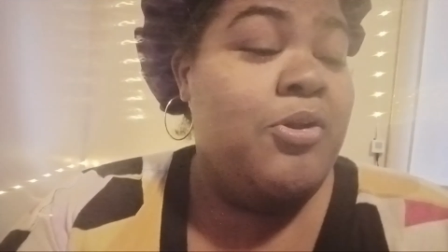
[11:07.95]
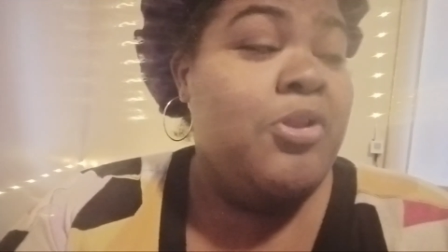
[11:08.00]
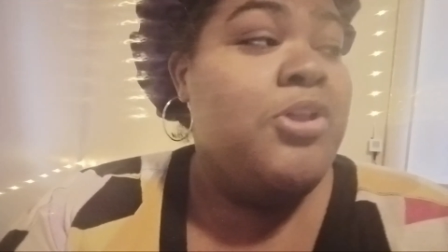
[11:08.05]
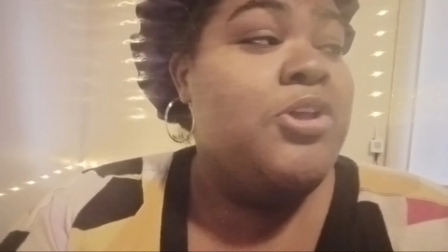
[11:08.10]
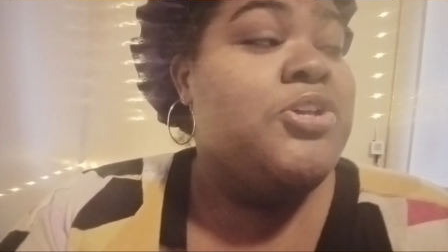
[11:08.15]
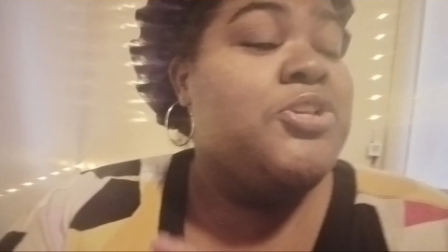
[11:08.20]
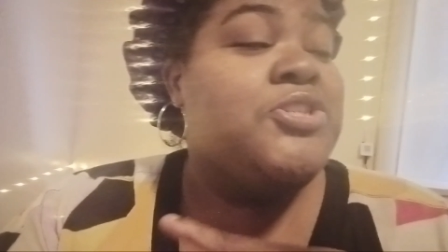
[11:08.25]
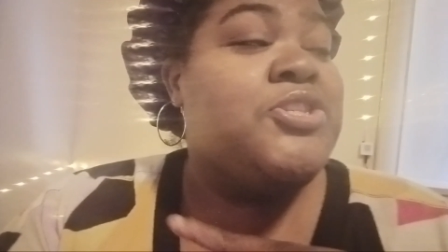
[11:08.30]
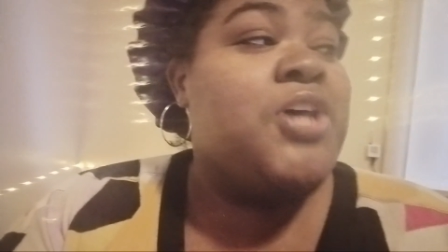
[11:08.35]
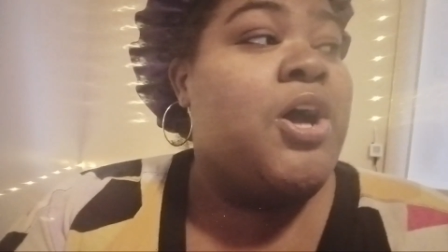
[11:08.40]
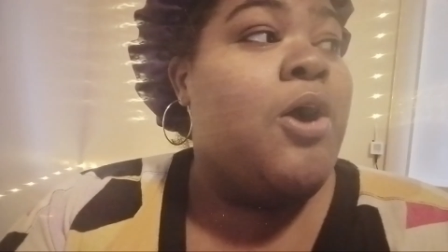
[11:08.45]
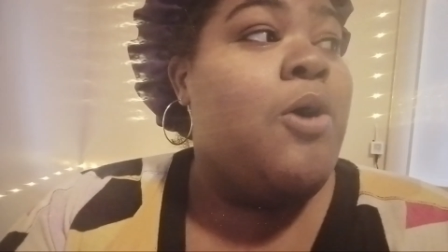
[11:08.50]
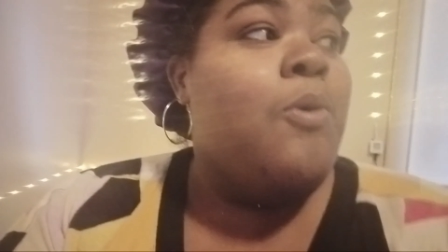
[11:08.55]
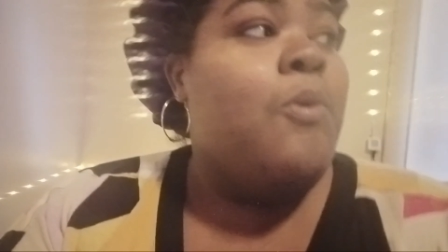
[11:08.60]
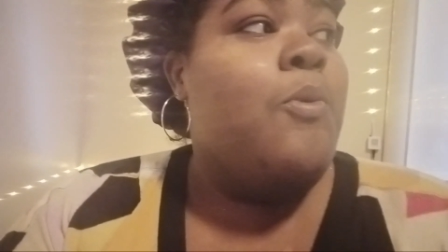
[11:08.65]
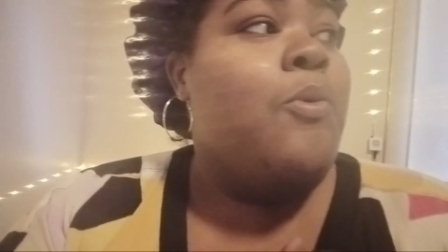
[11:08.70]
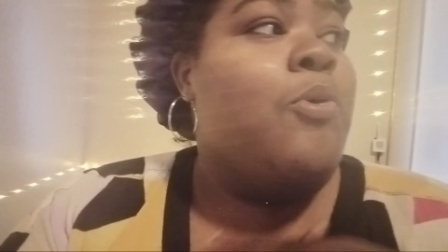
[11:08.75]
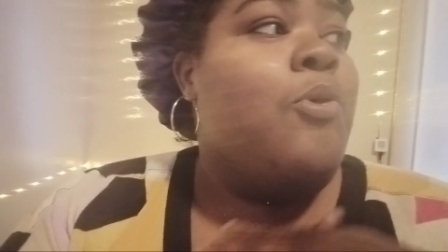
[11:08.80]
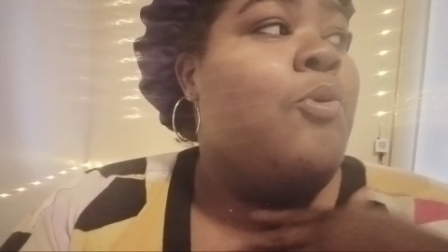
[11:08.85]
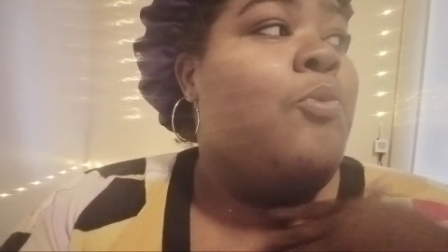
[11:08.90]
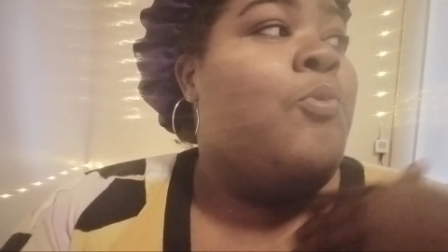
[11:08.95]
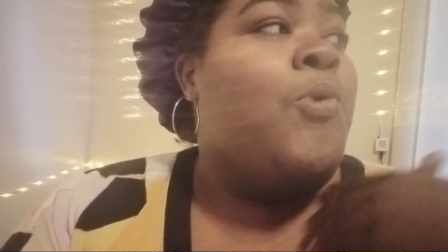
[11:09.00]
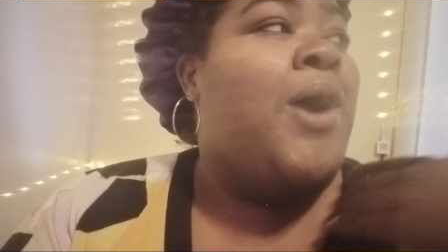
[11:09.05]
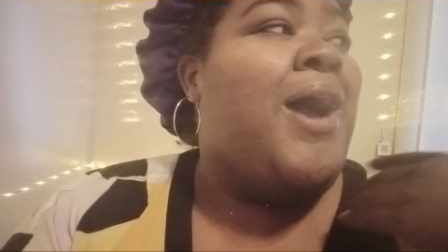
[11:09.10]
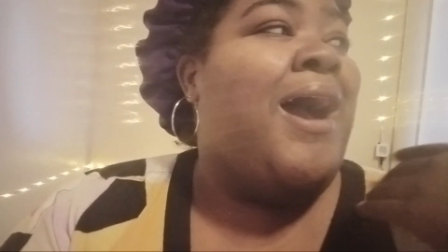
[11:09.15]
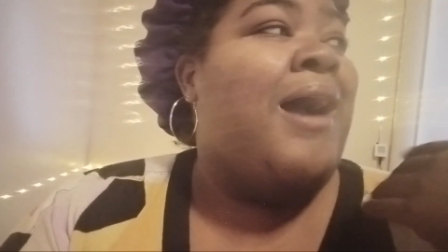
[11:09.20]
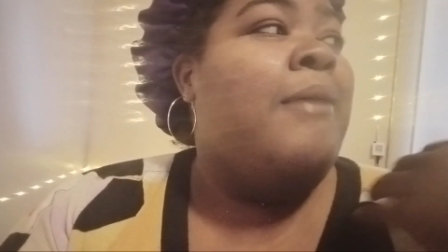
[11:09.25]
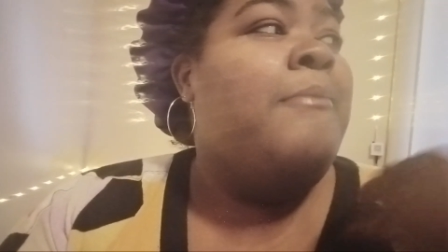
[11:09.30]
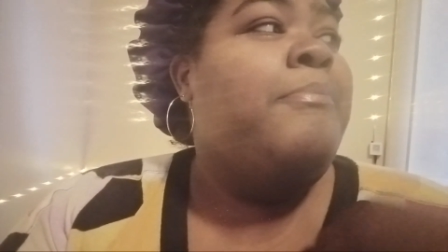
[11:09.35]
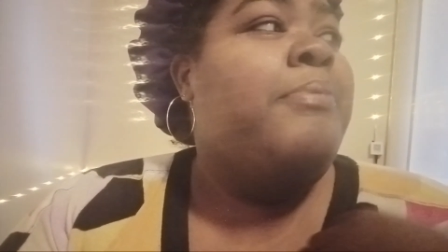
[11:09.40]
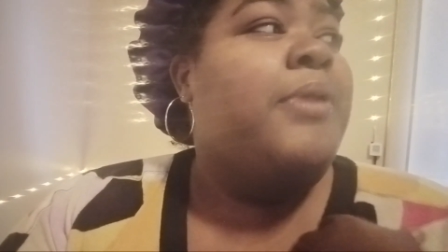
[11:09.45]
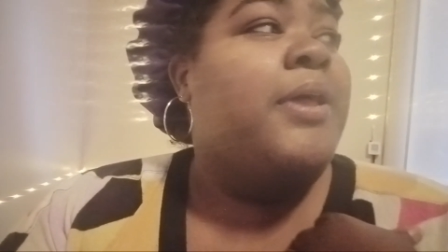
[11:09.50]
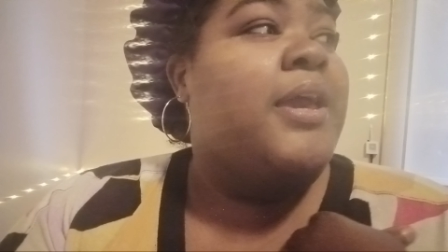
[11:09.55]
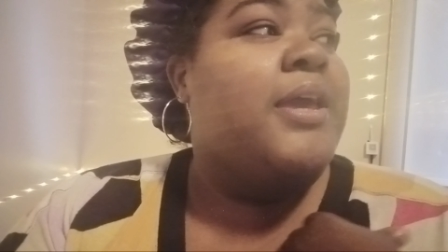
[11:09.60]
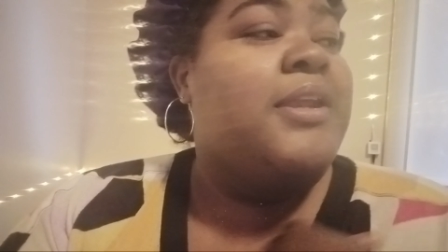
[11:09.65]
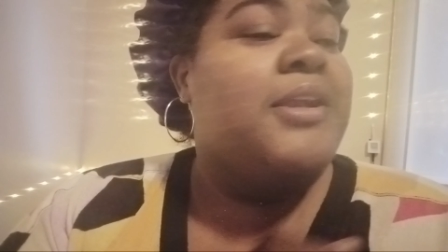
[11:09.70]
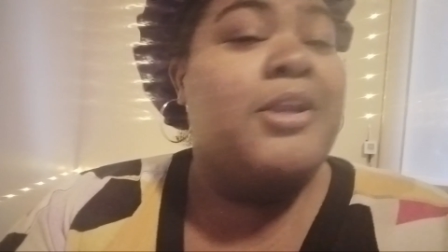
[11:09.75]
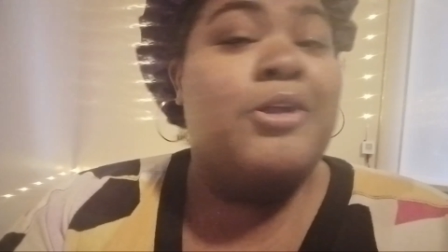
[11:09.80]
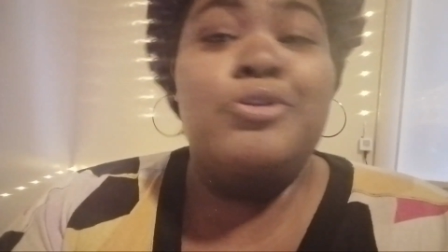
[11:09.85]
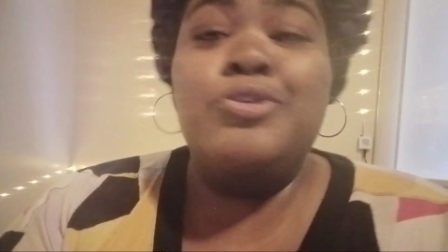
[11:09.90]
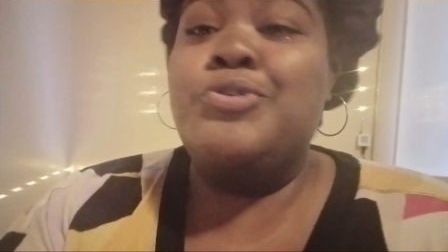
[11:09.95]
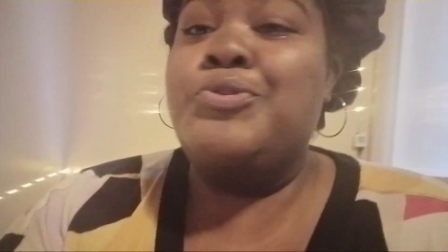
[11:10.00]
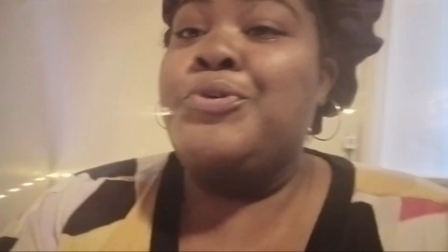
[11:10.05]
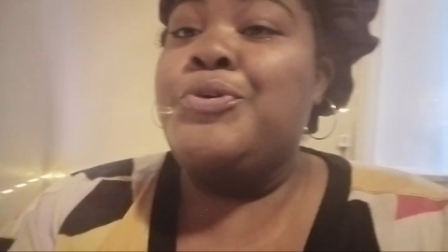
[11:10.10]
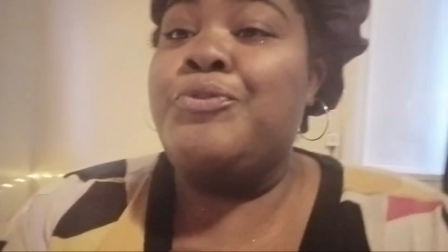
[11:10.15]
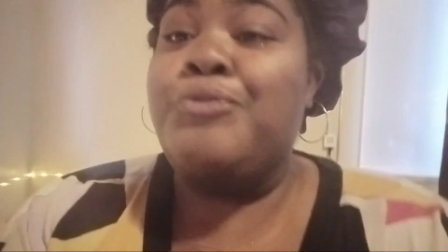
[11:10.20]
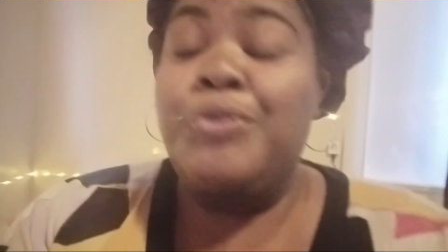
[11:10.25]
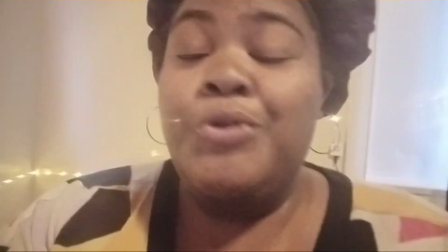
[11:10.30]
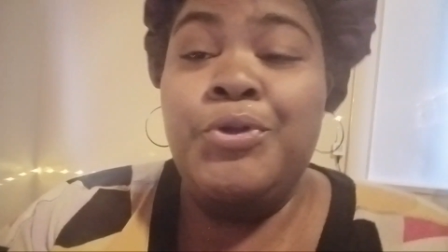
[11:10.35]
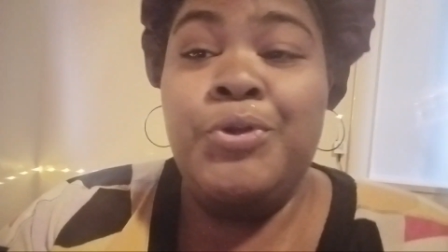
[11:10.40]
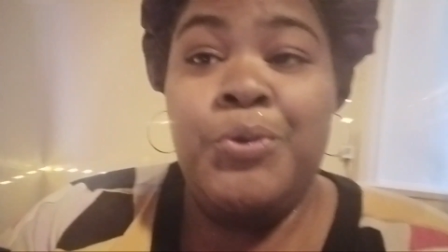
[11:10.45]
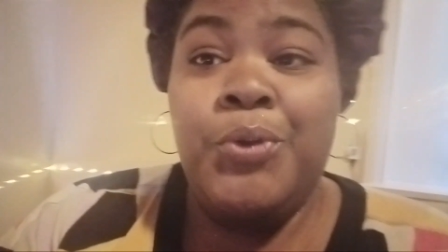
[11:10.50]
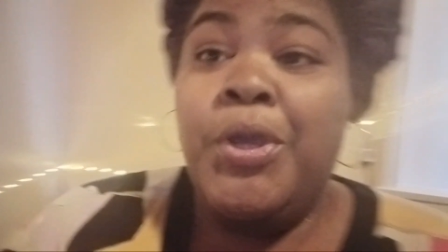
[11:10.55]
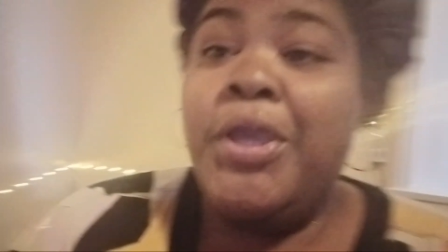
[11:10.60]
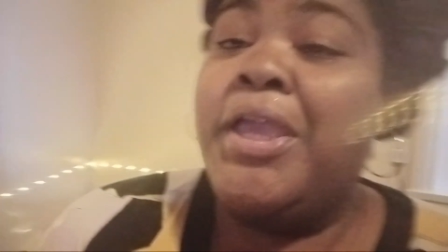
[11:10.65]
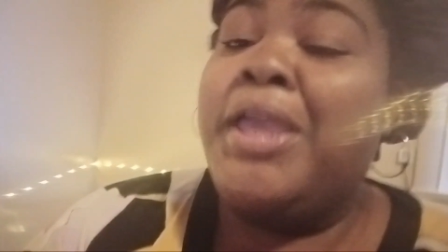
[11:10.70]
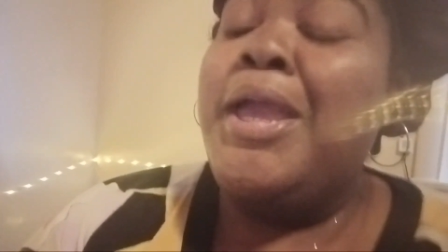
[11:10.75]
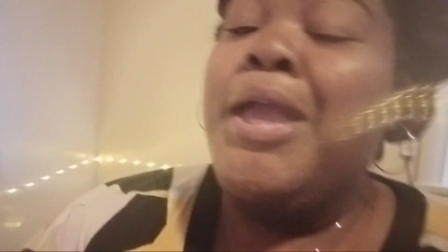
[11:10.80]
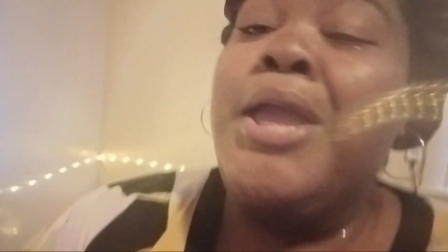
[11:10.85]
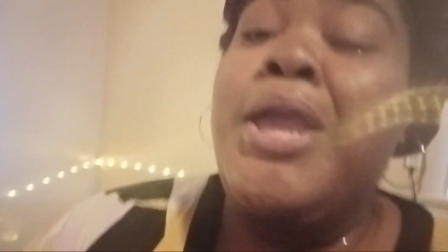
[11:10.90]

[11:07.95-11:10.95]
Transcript: So what I'm planning on doing real quick,